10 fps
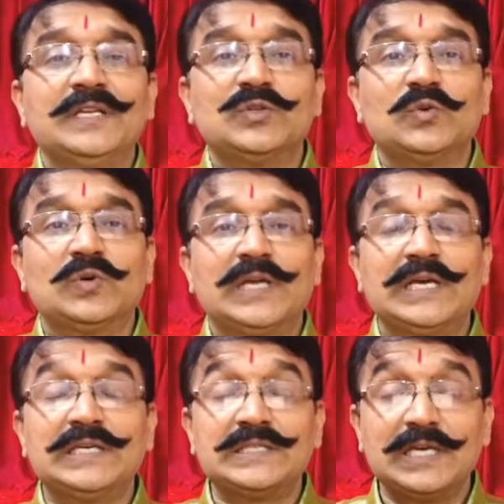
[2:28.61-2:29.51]
is known
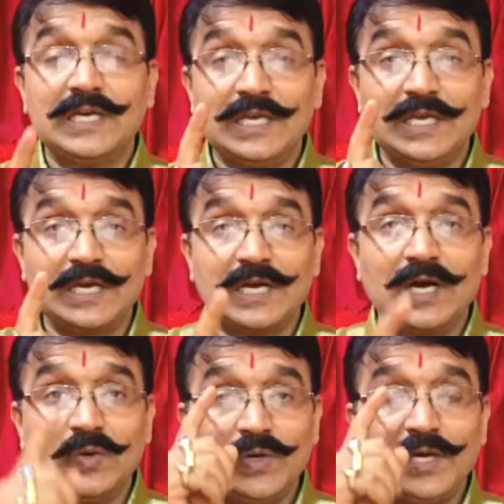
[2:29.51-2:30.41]
as
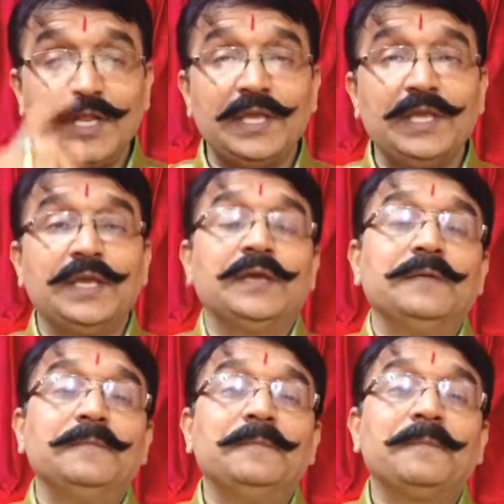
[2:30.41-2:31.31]
accounting.